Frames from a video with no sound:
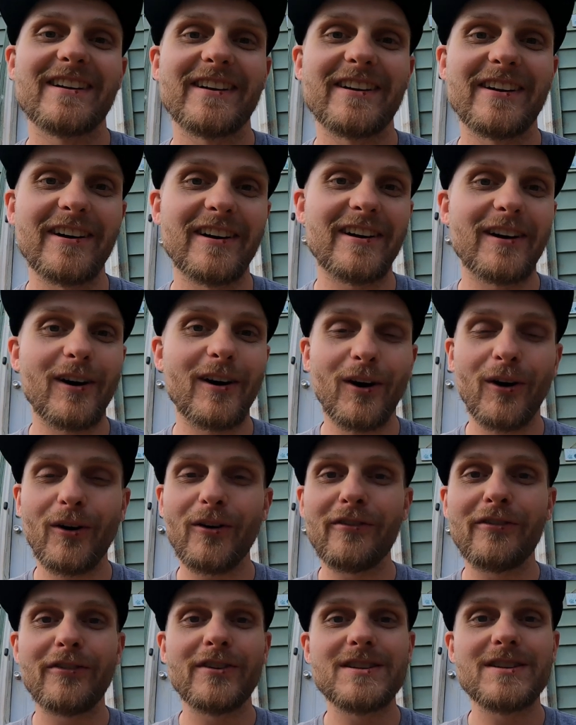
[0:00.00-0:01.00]
got
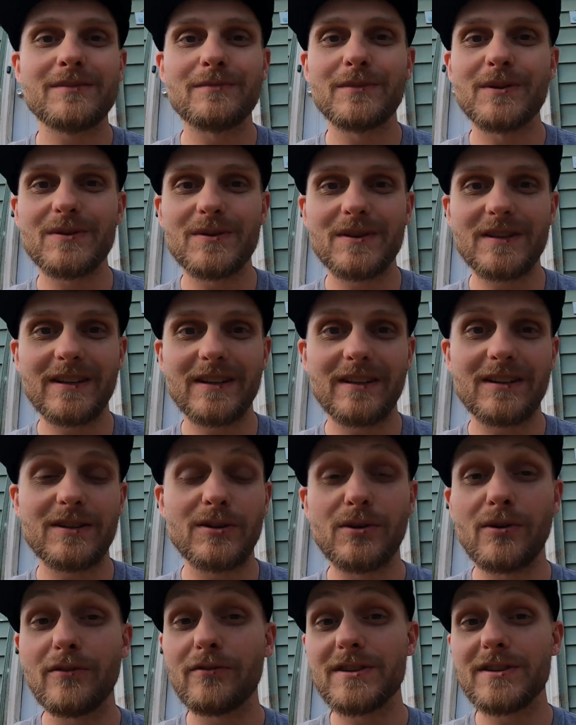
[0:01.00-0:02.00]
all of his music,
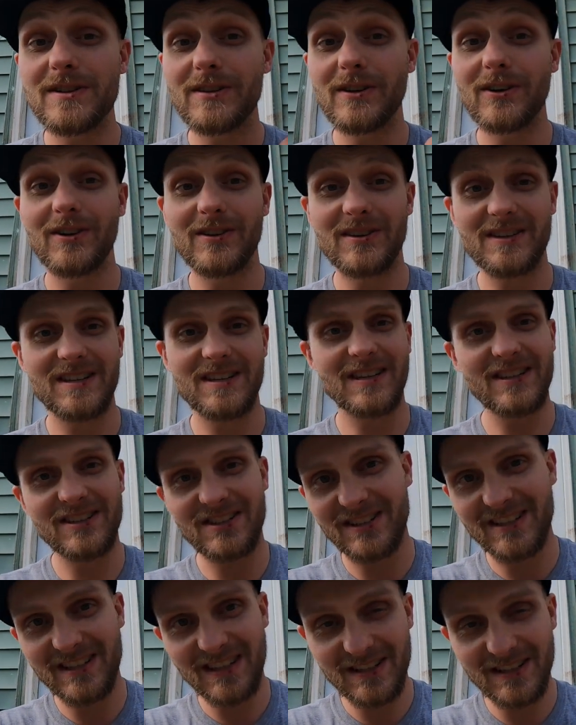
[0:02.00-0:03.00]
two of his songs, I
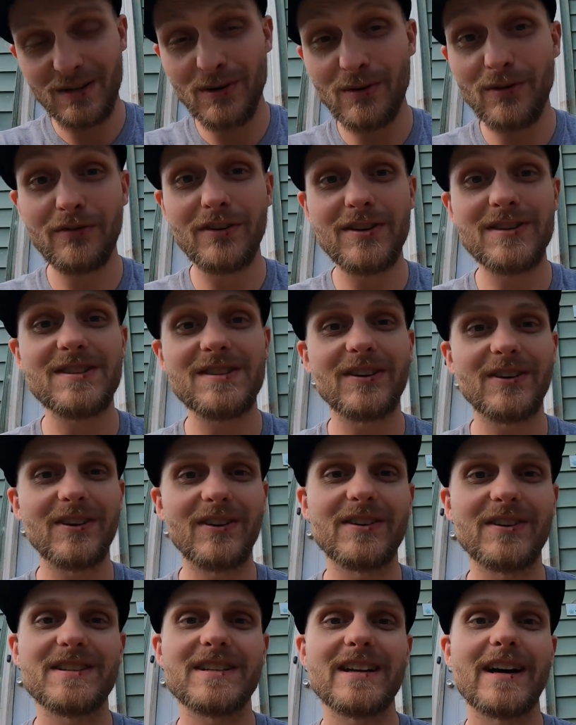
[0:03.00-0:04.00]
should say two of his
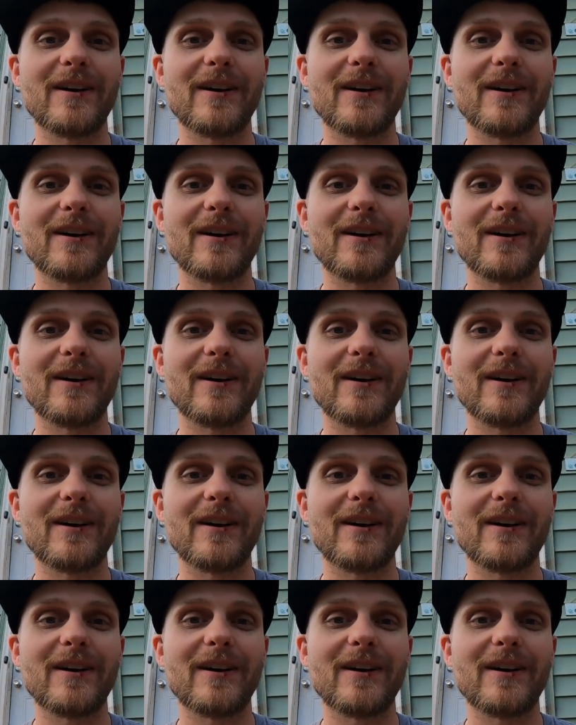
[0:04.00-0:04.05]
songs,